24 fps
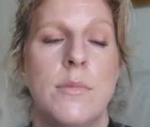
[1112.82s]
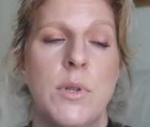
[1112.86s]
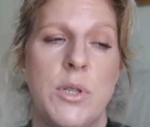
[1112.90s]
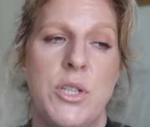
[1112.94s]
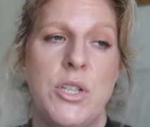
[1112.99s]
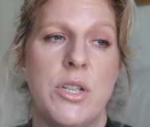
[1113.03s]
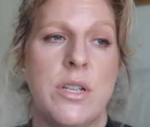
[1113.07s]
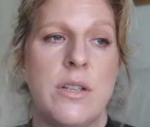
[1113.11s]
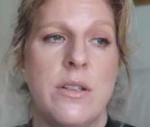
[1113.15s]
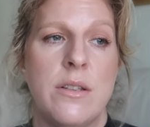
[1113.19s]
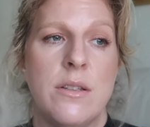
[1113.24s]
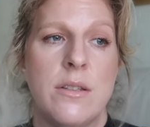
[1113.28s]

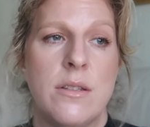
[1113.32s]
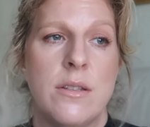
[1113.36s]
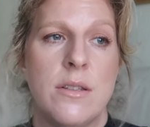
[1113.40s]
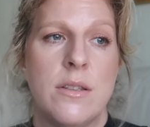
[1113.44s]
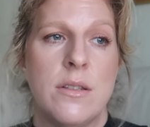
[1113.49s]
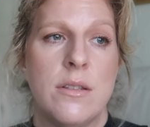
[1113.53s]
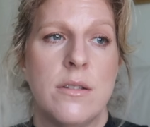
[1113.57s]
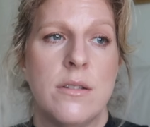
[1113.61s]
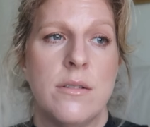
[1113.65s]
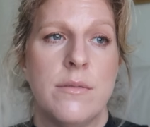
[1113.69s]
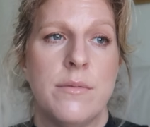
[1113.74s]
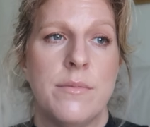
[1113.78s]
Which
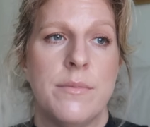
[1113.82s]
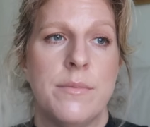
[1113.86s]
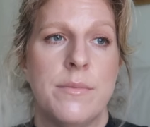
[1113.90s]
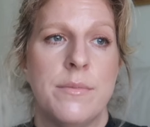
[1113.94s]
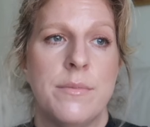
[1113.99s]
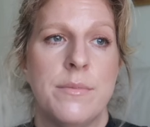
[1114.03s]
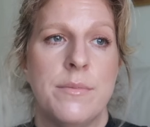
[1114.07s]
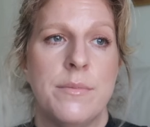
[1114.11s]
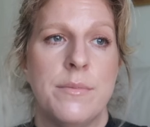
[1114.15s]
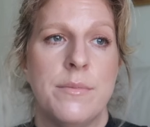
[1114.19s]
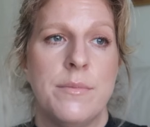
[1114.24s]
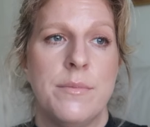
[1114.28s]
is
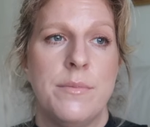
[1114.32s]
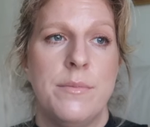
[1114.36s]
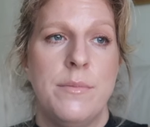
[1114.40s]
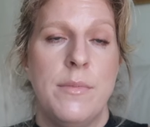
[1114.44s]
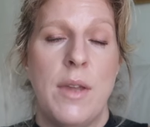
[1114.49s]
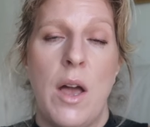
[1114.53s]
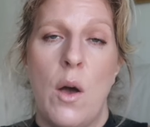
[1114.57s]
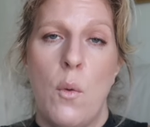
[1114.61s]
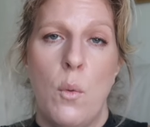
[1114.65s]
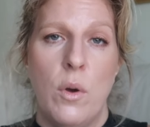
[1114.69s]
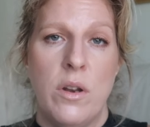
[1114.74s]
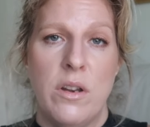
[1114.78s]

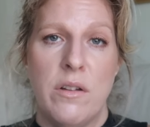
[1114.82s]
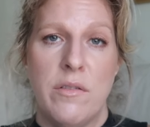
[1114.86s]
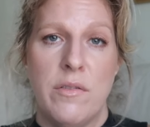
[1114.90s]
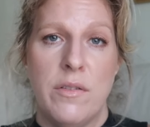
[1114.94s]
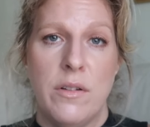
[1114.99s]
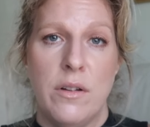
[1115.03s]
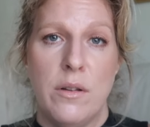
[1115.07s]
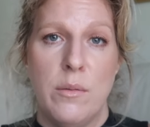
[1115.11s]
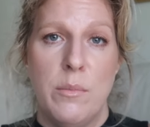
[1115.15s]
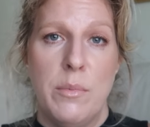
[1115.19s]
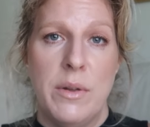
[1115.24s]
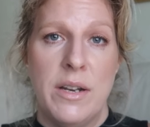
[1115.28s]
not
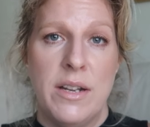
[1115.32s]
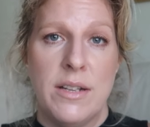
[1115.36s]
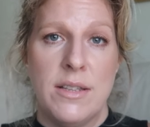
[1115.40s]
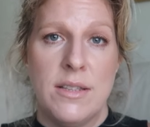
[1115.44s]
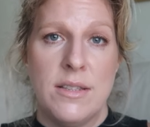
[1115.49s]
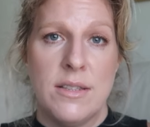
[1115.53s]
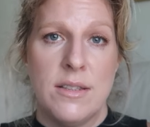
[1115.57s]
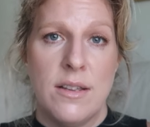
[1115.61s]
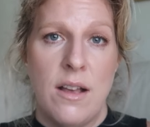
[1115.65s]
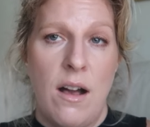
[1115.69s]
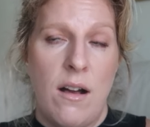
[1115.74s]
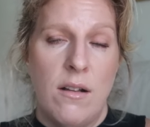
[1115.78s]
wonderful, but
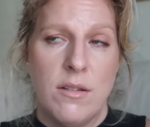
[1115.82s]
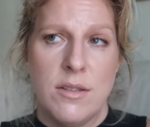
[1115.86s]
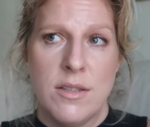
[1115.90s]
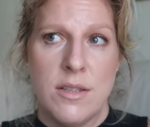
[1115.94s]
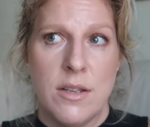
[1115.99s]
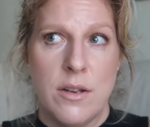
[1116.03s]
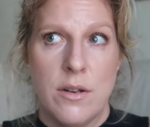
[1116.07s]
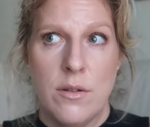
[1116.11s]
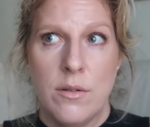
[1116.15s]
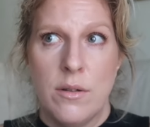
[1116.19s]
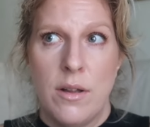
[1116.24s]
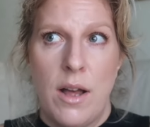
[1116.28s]
it's
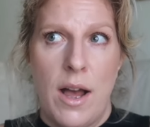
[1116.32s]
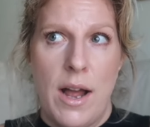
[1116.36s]
also,